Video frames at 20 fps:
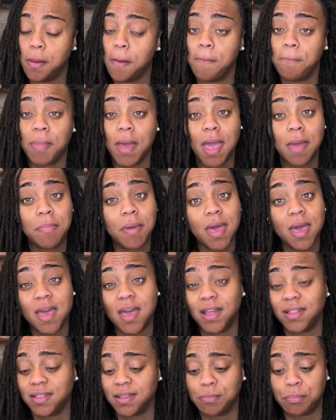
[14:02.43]
baby,
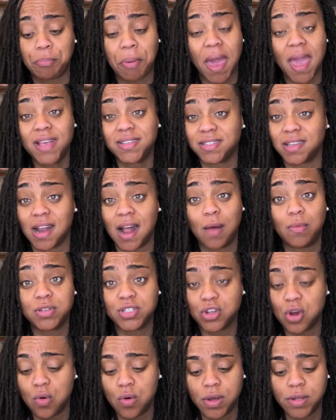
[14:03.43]
at the pace that I was
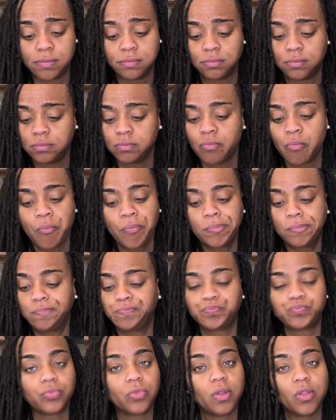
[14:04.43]
going,
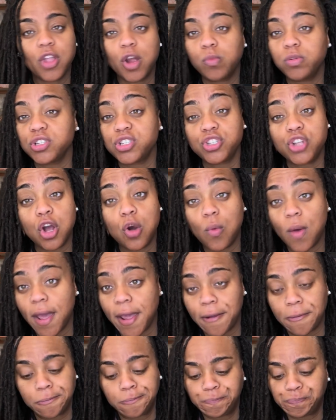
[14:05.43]
there was no
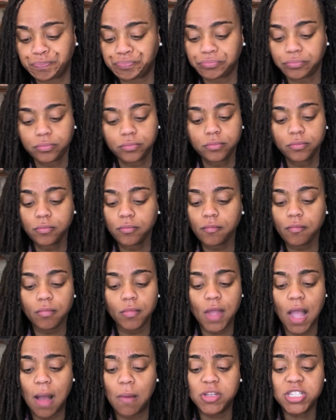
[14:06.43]
way
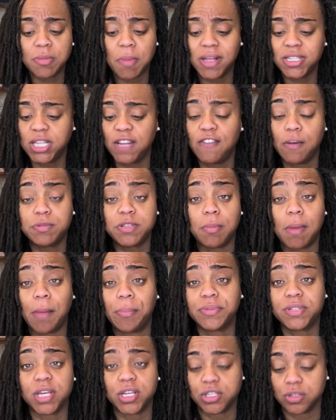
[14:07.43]
I was about to live up to my
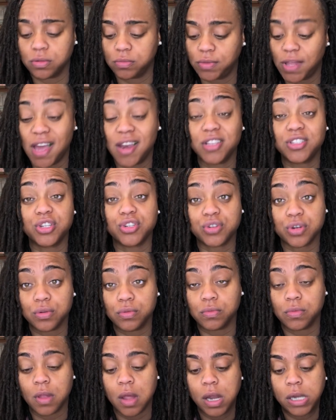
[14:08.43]
potential. That is the truth.
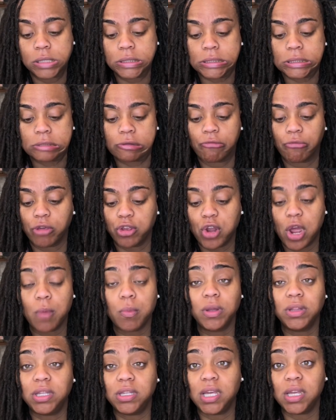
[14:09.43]
I
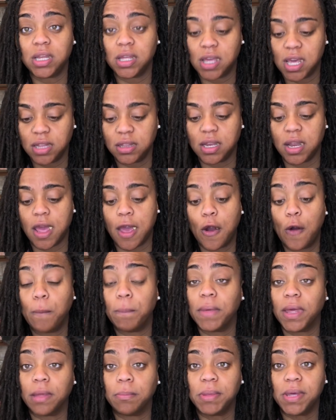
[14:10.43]
really needed Keela to help
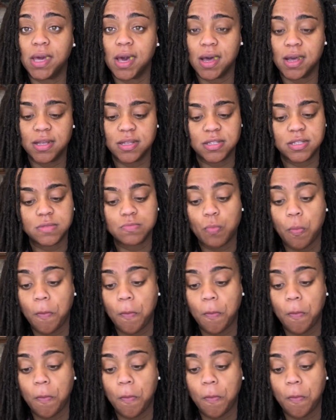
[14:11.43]
me because